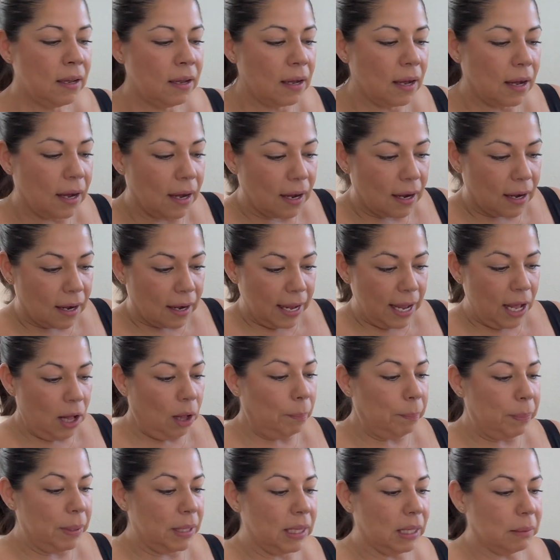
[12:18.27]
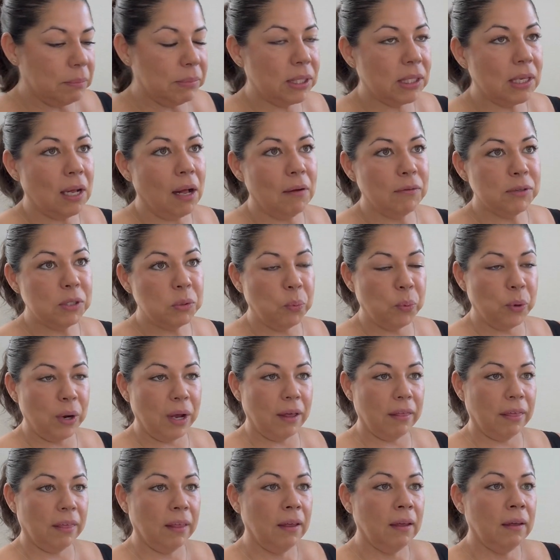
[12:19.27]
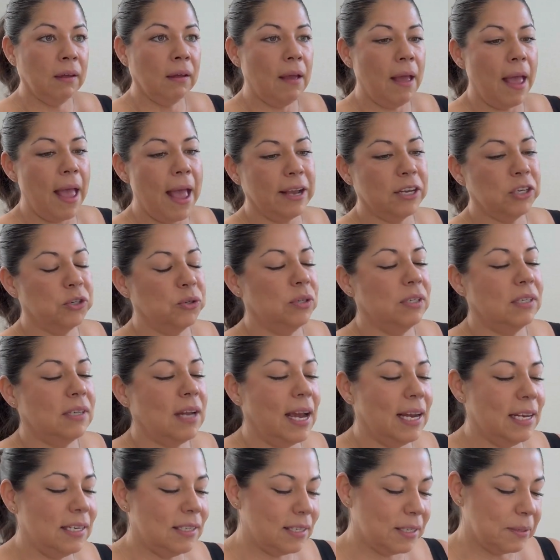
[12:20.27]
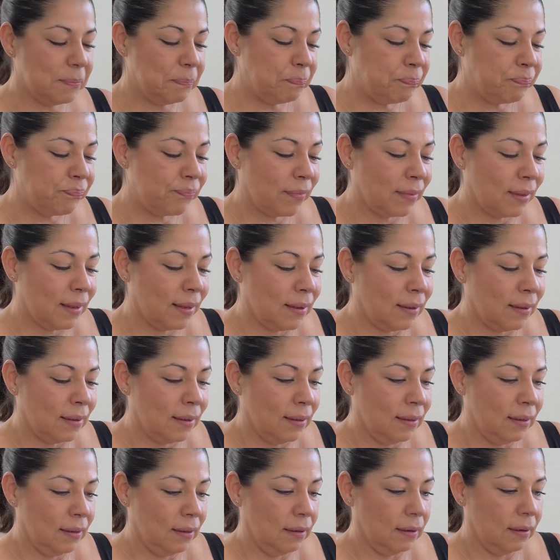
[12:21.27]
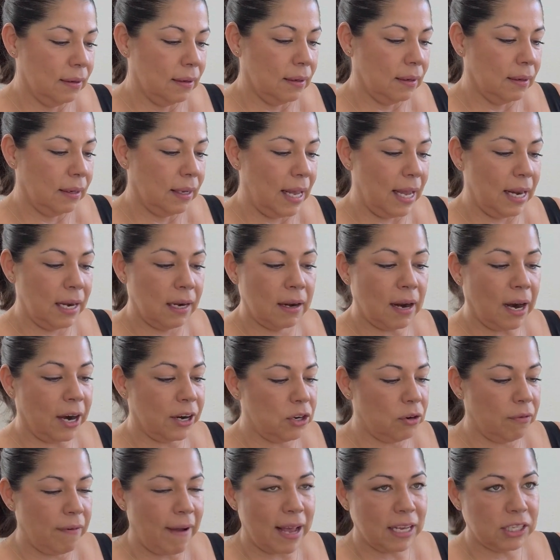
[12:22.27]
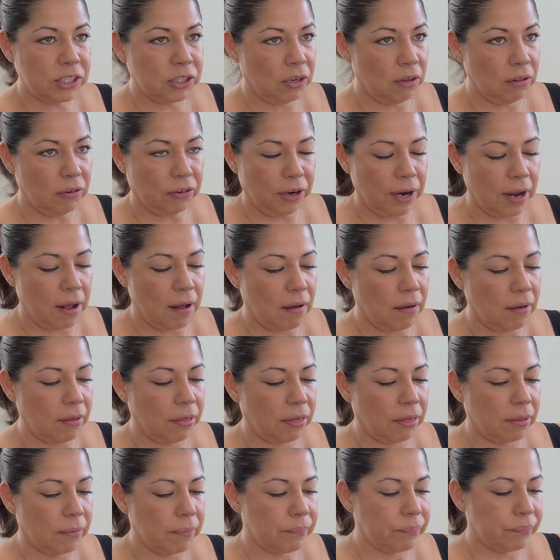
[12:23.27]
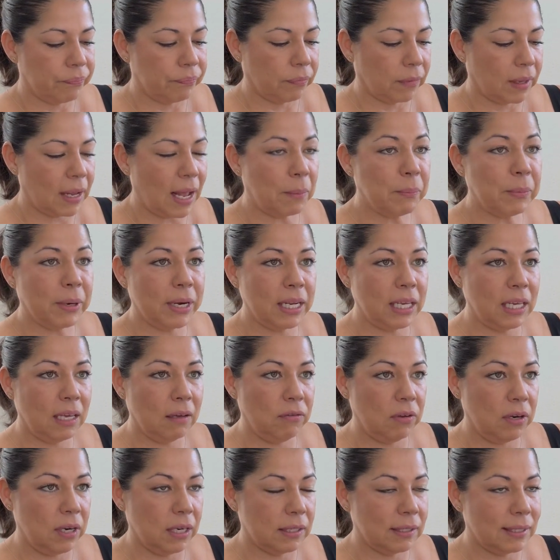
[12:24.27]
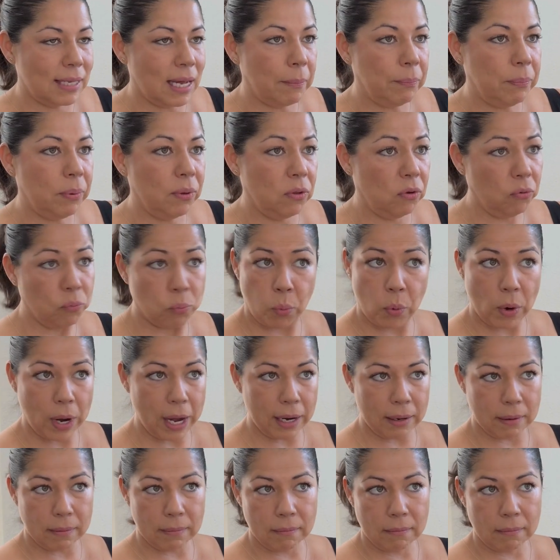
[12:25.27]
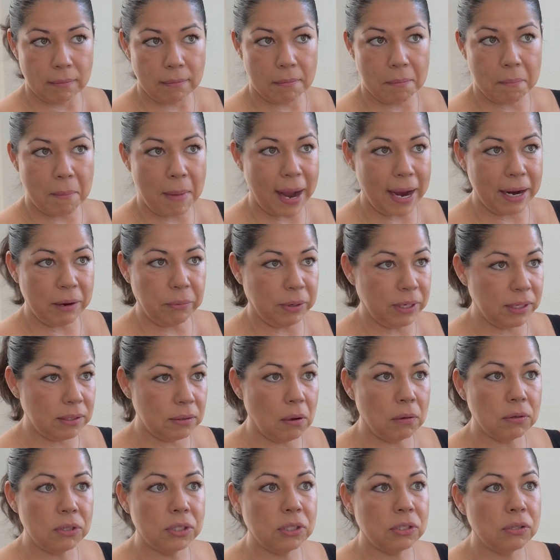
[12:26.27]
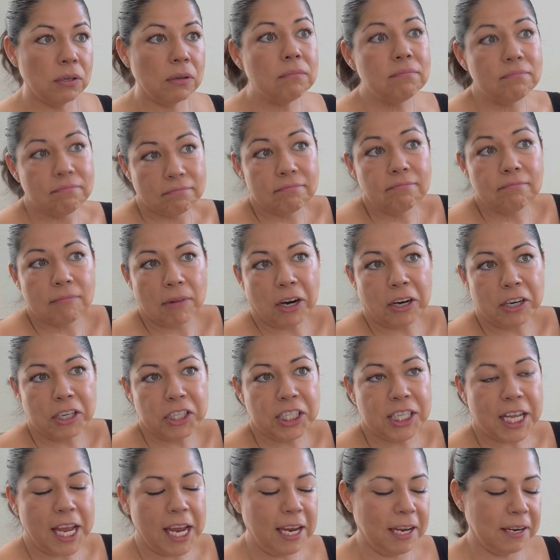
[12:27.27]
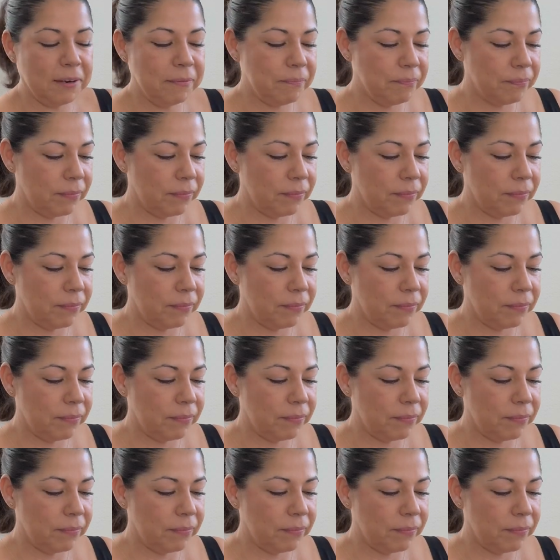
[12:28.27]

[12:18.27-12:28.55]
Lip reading: helping themselves with exercise and cardiovascular health. I'm going to give you an example of what my results are saying.